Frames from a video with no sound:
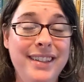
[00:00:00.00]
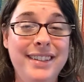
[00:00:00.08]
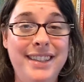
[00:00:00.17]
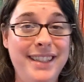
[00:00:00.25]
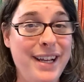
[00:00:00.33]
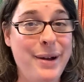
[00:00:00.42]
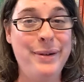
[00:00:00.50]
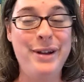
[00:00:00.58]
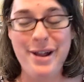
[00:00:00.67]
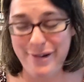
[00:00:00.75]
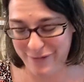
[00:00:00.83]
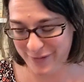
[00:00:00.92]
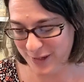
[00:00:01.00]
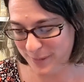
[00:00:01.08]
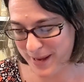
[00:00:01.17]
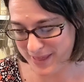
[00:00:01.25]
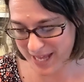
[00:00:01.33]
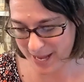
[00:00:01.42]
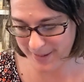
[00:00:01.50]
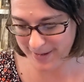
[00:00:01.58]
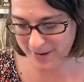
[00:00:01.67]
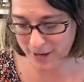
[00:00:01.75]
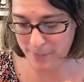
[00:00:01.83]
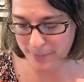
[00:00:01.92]
sit down and film at that
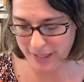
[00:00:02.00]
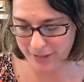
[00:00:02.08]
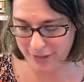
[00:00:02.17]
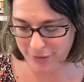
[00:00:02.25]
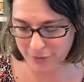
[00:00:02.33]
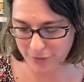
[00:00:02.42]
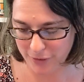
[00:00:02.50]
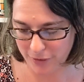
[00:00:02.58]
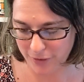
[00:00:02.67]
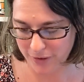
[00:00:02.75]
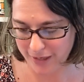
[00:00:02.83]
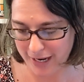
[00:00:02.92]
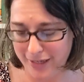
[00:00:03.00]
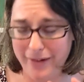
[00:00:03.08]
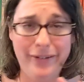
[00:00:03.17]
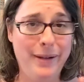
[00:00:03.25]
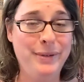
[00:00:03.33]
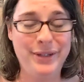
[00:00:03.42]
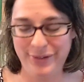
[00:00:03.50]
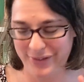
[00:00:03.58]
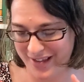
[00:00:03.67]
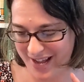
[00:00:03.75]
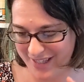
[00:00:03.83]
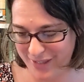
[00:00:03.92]
time, but I did draw a card. I had enough time to do
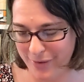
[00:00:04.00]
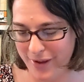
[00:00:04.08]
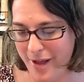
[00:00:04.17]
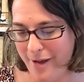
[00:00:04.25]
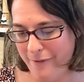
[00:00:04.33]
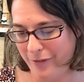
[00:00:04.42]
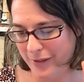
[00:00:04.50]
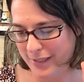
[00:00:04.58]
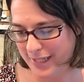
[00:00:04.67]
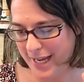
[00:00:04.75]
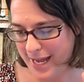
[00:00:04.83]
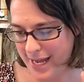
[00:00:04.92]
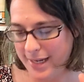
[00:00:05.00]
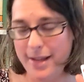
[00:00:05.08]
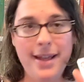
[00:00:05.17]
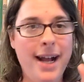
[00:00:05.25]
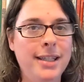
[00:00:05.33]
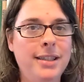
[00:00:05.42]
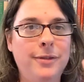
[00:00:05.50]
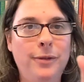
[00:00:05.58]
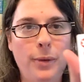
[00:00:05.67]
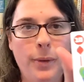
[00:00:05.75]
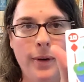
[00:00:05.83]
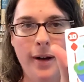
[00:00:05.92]
that. So for 10, that's
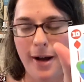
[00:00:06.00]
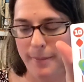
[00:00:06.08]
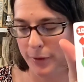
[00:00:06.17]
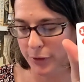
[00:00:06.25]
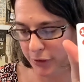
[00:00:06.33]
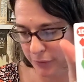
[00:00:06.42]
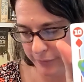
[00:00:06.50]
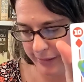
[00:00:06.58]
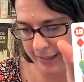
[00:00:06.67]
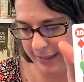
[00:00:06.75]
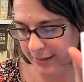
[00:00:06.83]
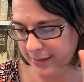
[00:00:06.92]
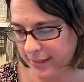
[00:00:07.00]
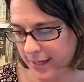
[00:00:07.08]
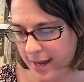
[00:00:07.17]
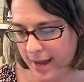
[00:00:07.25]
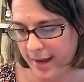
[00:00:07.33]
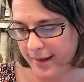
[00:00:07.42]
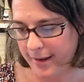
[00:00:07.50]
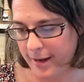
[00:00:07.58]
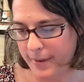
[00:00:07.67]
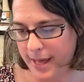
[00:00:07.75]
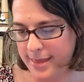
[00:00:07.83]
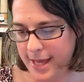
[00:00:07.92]
for Goodreads,
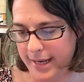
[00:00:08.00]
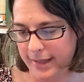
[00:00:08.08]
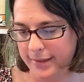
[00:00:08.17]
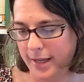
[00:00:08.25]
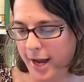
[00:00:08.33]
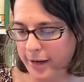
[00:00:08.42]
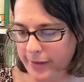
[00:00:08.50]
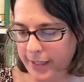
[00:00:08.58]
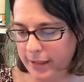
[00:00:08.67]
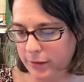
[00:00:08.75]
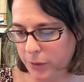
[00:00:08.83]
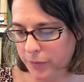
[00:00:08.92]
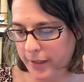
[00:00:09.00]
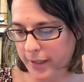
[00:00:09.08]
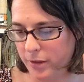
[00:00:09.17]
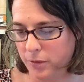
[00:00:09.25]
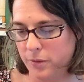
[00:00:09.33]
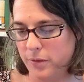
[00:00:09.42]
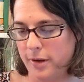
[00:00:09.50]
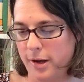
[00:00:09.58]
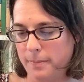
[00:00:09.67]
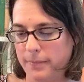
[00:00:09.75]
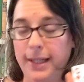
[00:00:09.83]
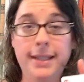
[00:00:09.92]
and that is high rating, low rating, or
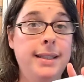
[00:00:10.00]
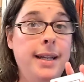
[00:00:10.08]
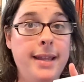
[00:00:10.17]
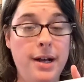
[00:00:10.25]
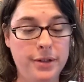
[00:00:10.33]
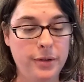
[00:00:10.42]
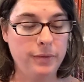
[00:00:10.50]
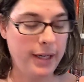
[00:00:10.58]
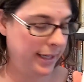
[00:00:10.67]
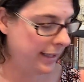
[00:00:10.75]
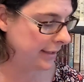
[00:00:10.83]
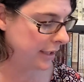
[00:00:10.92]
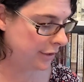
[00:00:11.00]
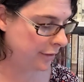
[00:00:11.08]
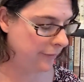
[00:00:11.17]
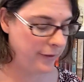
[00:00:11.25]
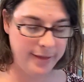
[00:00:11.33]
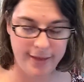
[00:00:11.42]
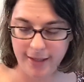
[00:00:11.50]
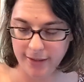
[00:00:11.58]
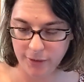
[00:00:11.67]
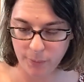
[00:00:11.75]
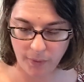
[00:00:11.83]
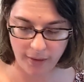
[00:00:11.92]
less than 1,000 ratings. And so for
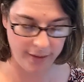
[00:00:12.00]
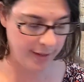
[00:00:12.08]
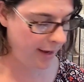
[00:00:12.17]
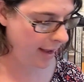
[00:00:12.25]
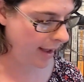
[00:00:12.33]
this one,